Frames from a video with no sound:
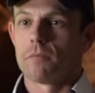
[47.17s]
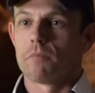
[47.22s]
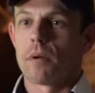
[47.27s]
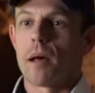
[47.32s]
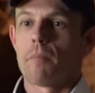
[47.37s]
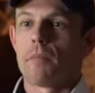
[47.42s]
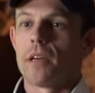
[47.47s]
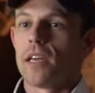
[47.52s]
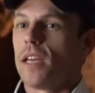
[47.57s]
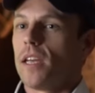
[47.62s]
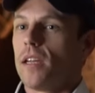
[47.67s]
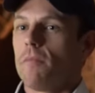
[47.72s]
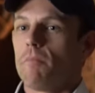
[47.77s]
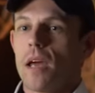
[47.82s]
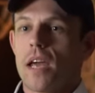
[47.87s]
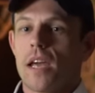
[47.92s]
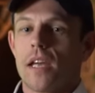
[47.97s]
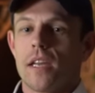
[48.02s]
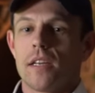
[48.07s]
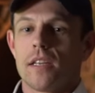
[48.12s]
And Bob McKee
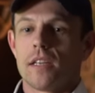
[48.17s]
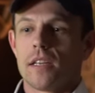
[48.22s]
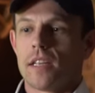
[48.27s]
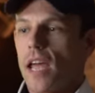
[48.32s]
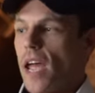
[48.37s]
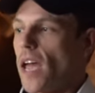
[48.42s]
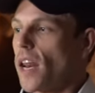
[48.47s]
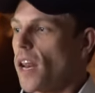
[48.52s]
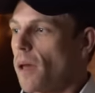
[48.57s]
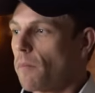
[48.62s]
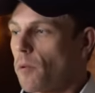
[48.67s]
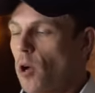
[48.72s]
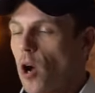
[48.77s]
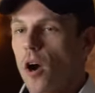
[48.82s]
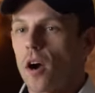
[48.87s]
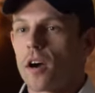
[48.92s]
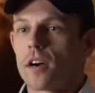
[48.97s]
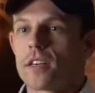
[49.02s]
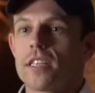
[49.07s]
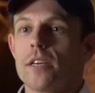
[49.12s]
made Can-Am
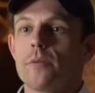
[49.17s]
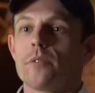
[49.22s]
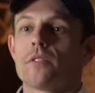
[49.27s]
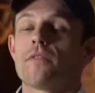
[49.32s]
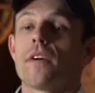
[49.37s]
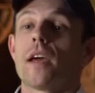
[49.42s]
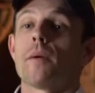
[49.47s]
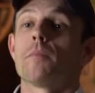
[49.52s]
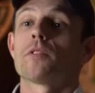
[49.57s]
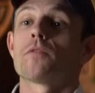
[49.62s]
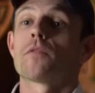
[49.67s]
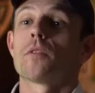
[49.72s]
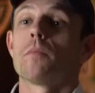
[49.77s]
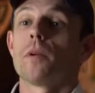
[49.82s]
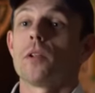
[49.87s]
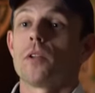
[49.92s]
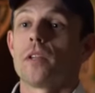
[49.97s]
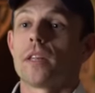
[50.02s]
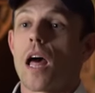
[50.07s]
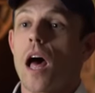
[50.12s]
cars. He was famous for
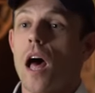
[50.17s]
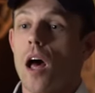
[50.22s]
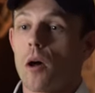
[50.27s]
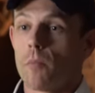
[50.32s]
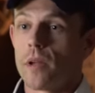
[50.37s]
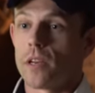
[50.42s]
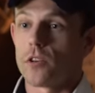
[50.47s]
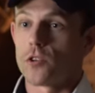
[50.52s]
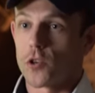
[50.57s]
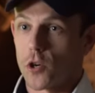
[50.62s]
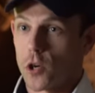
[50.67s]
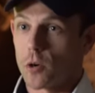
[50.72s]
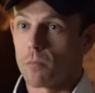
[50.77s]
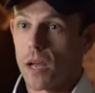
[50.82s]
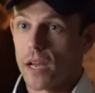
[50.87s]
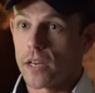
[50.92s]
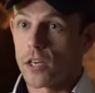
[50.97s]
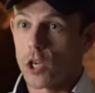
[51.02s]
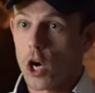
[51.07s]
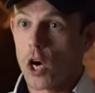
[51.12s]
building the Helmet
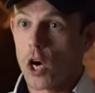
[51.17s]
turbine